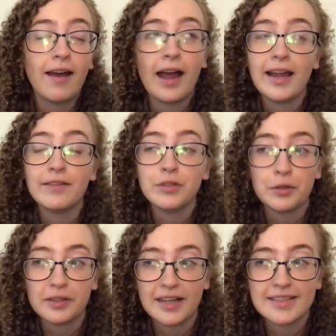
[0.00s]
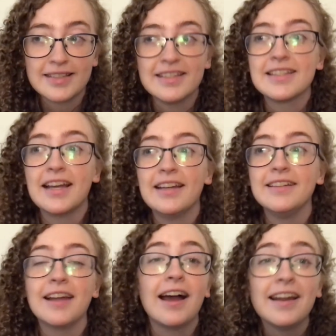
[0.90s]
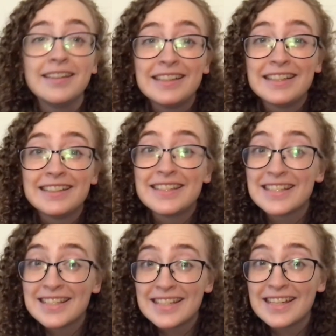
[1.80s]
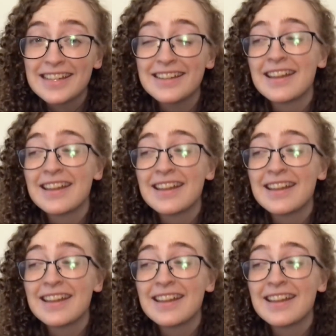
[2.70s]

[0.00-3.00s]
I have no glasses and I need to see.